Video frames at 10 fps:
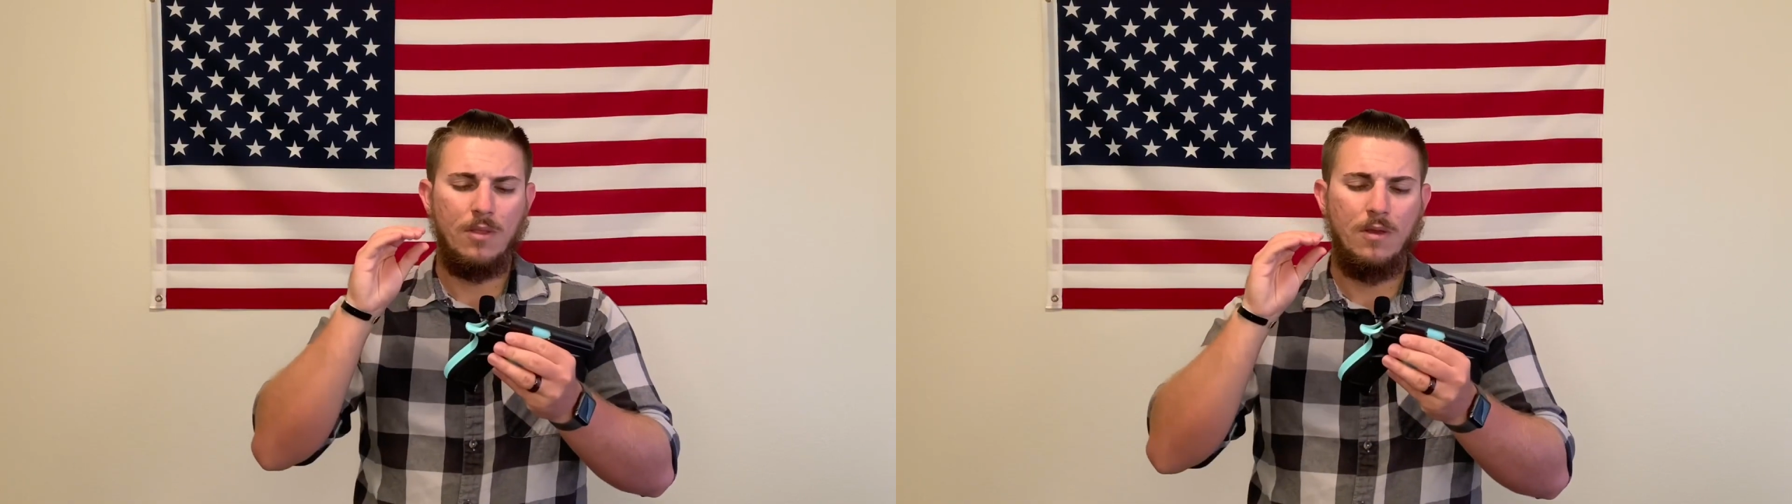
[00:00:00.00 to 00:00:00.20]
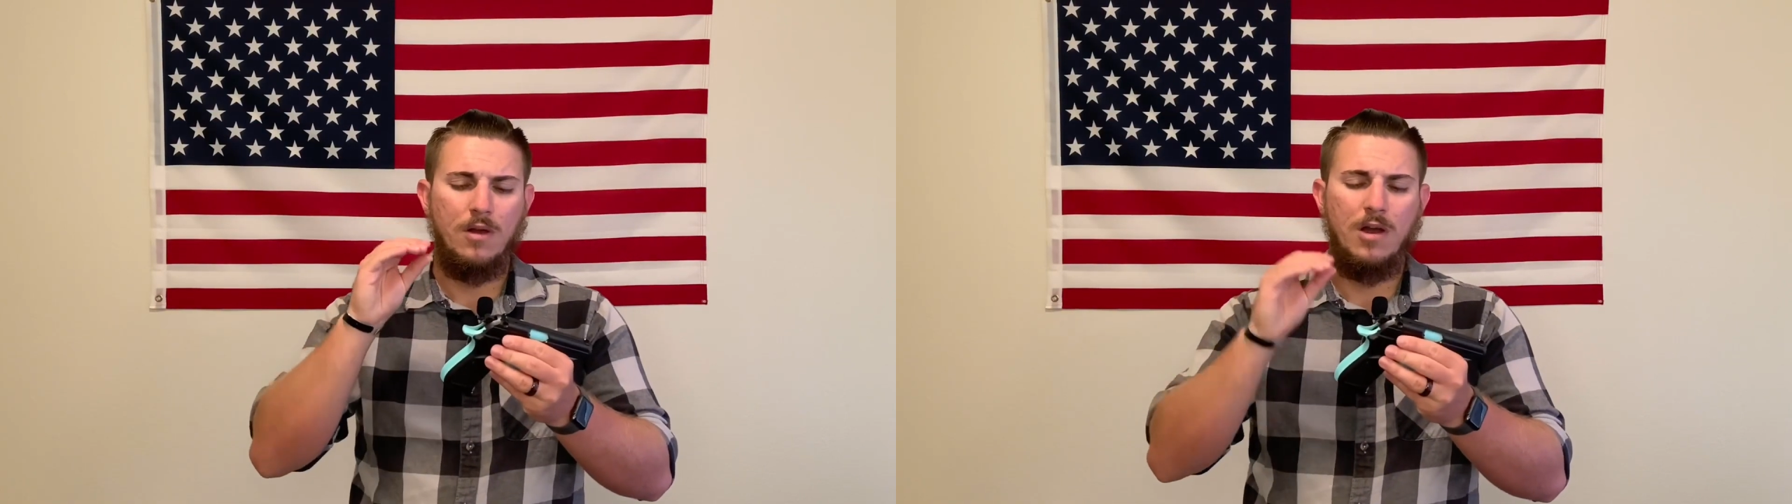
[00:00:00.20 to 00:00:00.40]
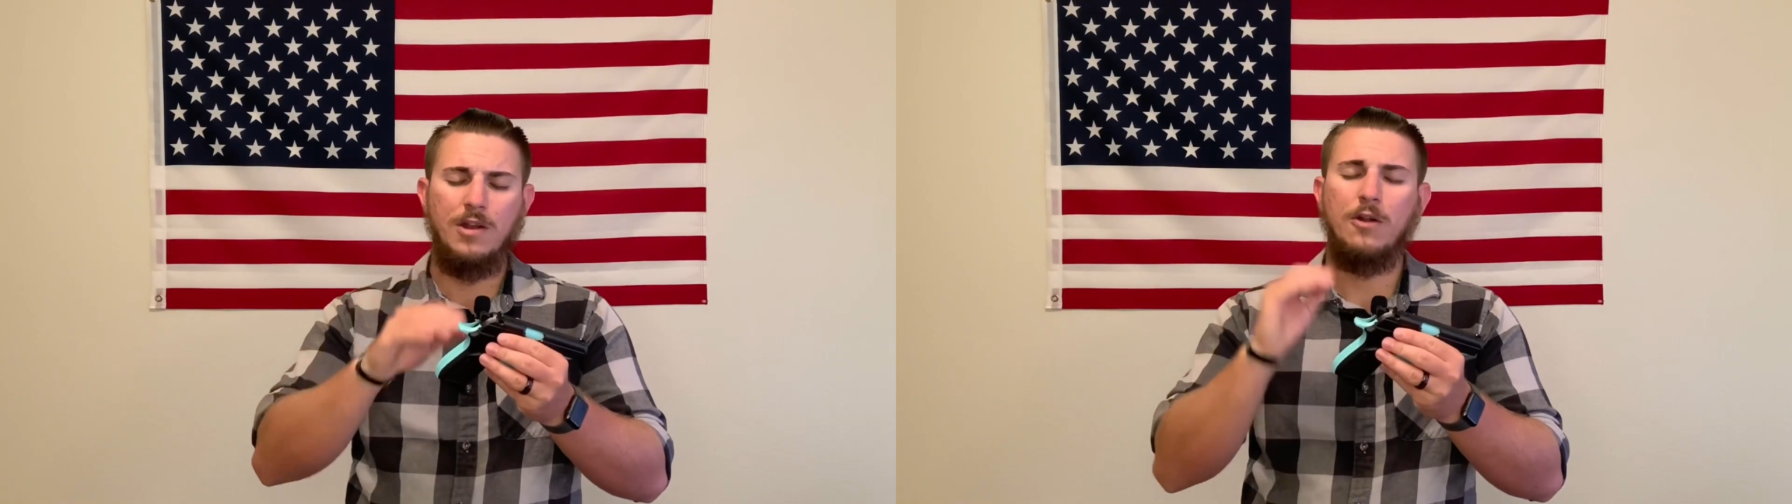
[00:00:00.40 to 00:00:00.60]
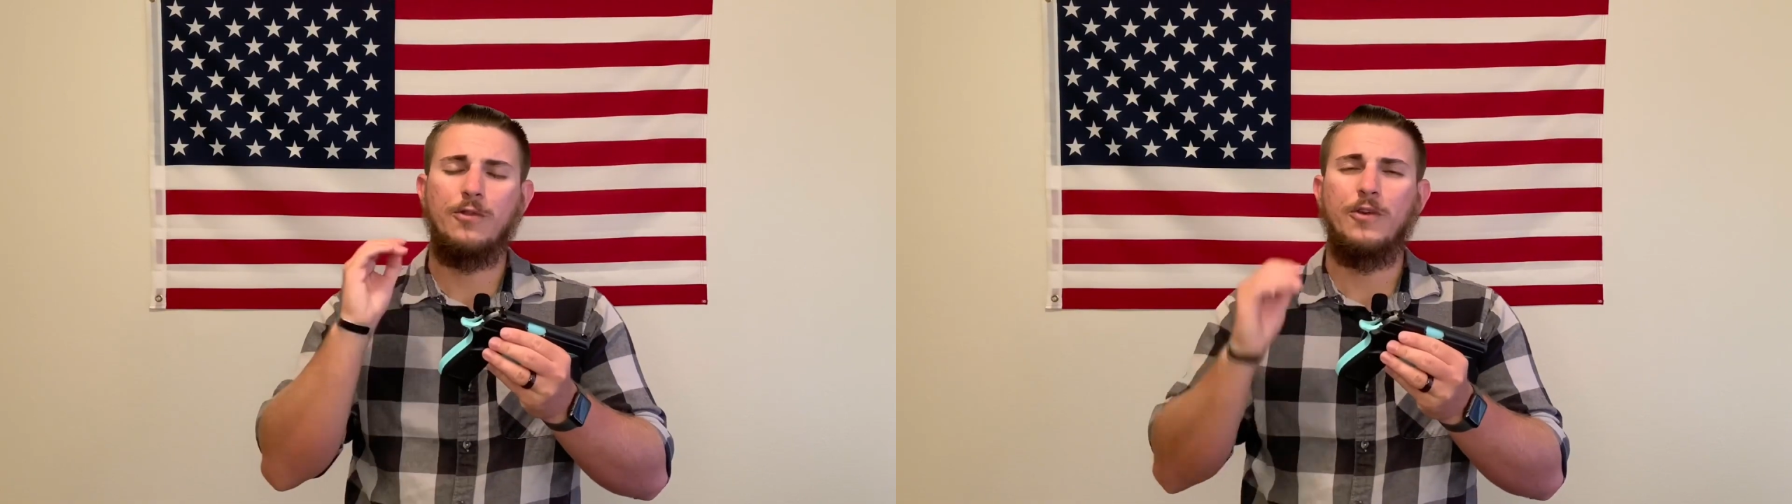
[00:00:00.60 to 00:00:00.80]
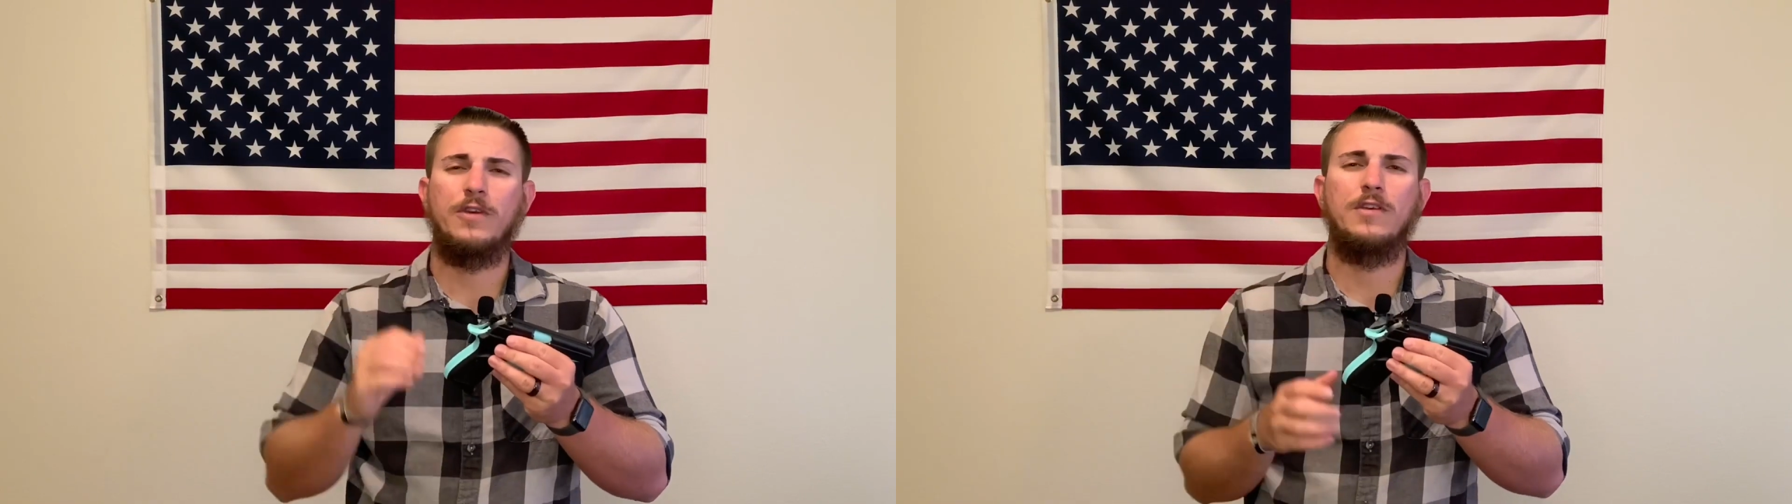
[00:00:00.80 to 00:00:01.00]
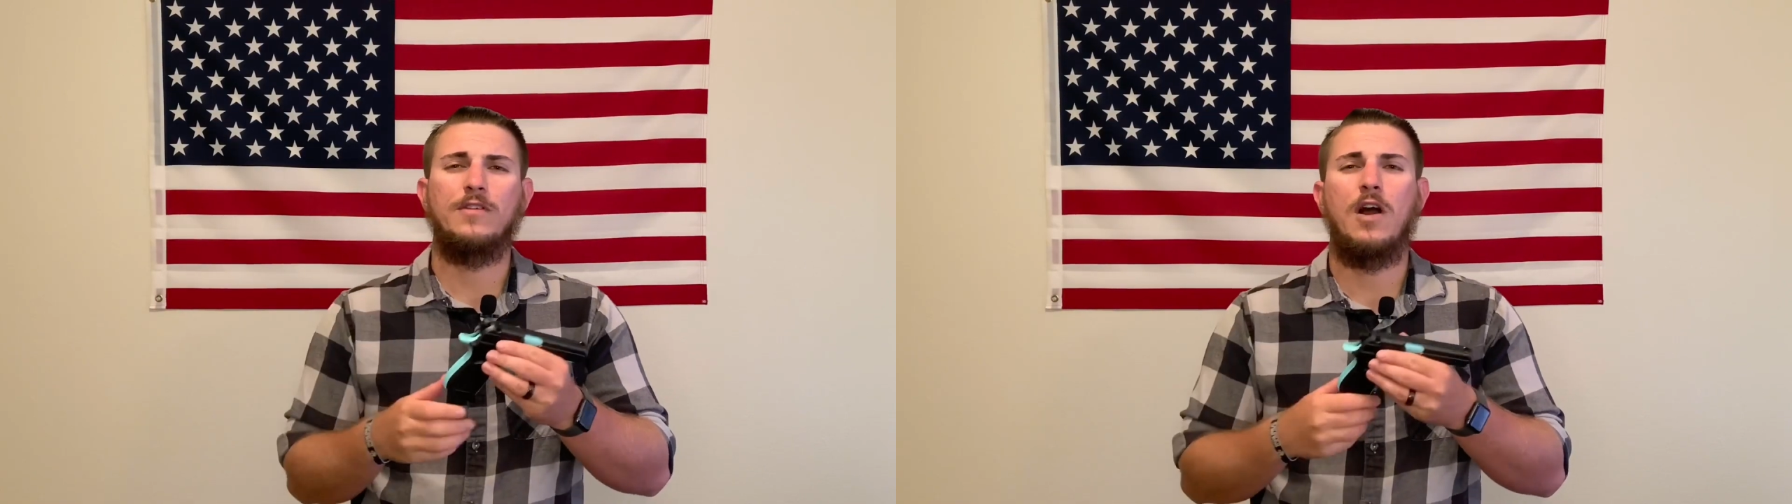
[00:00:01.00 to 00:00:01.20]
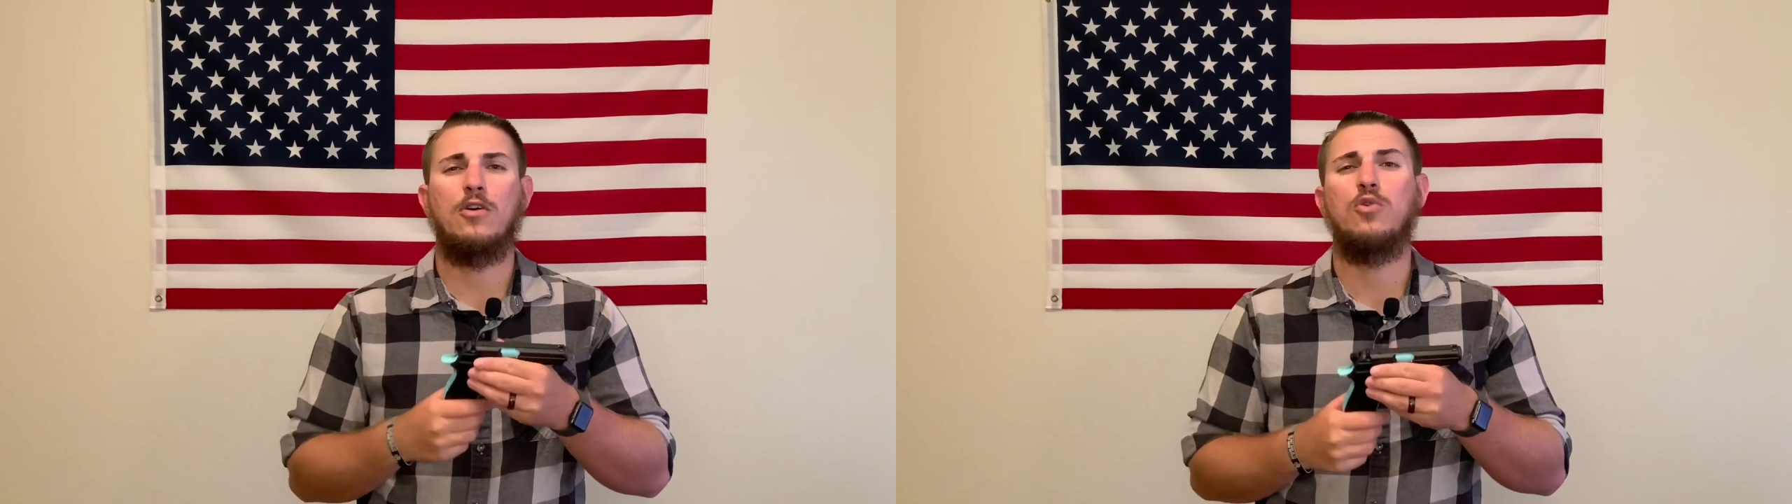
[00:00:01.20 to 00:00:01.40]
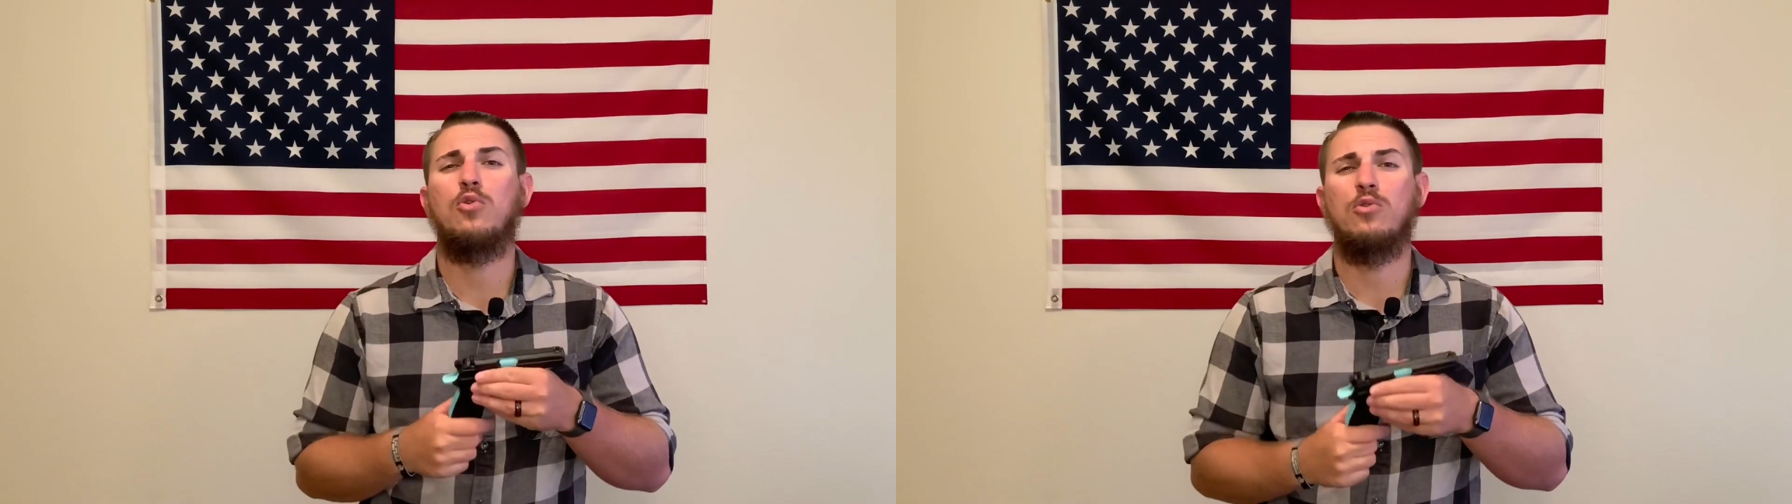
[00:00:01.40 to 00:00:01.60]
Another thing is how
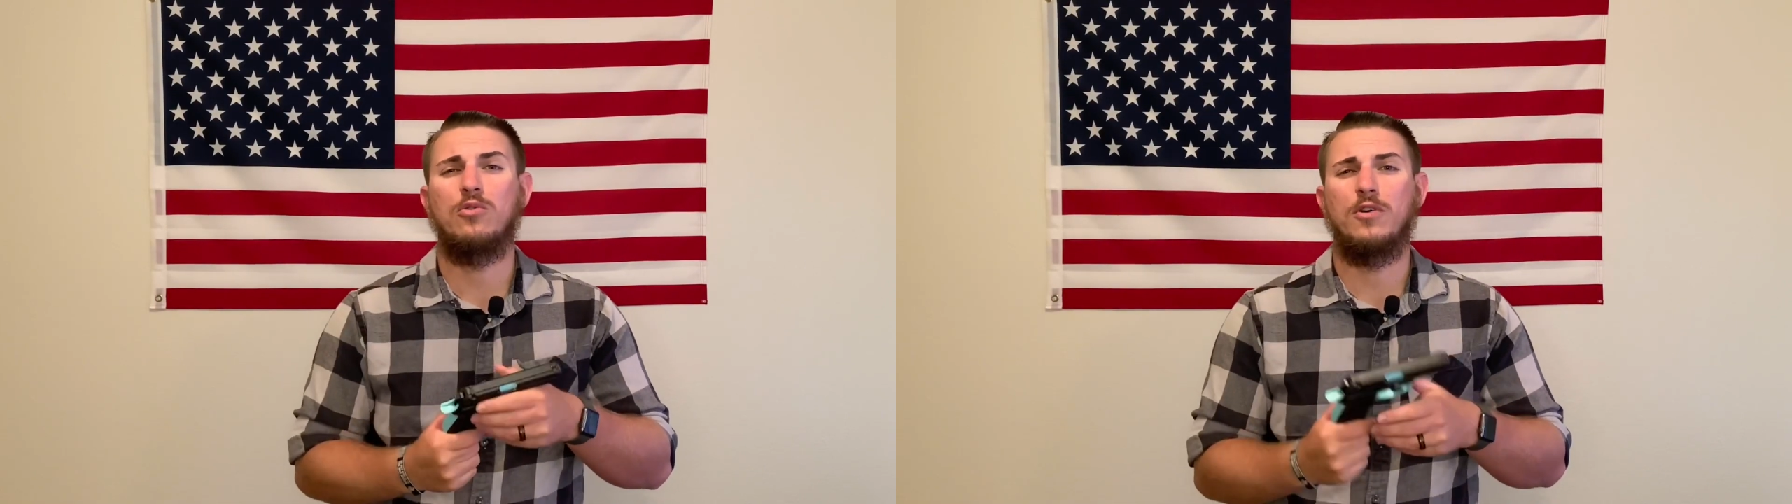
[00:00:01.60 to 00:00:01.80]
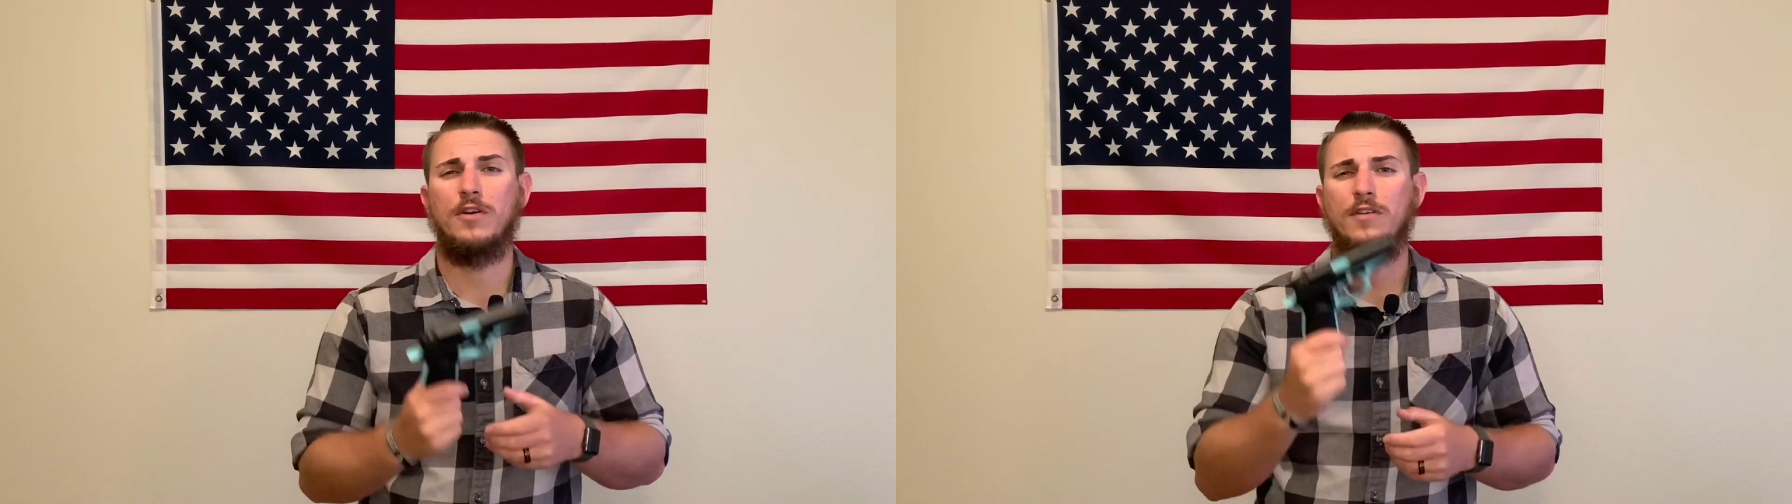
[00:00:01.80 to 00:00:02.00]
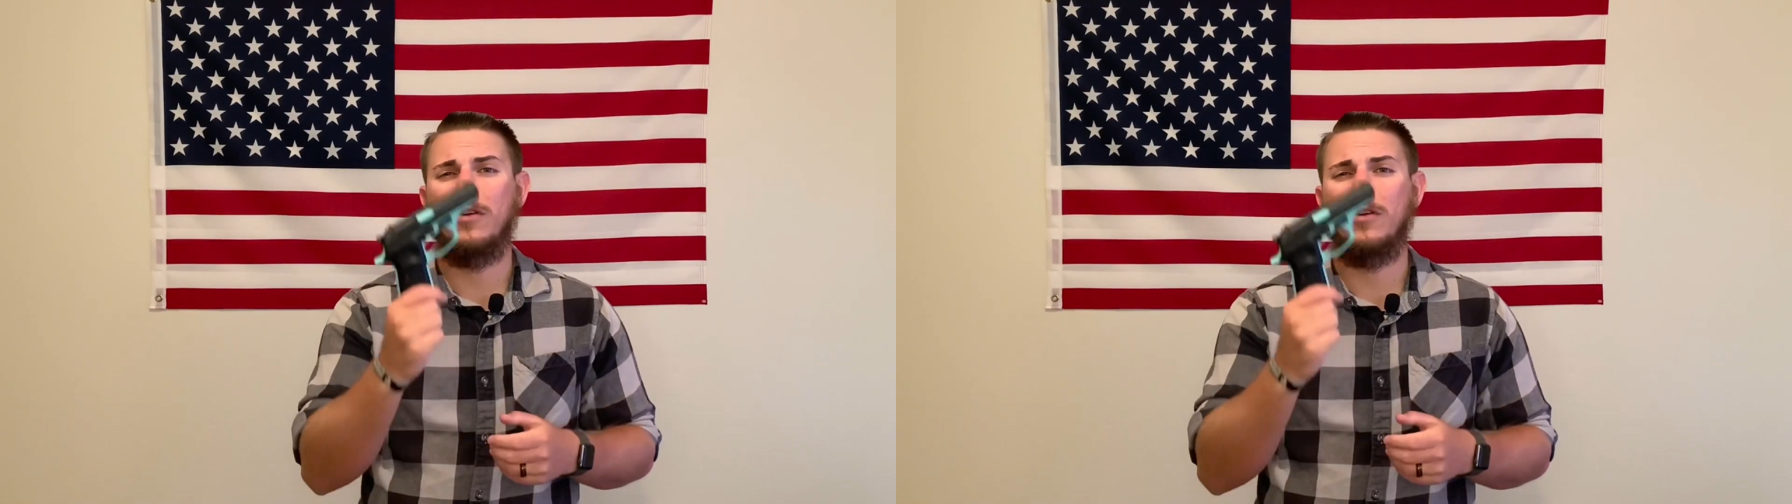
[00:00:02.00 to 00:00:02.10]
cool it looks.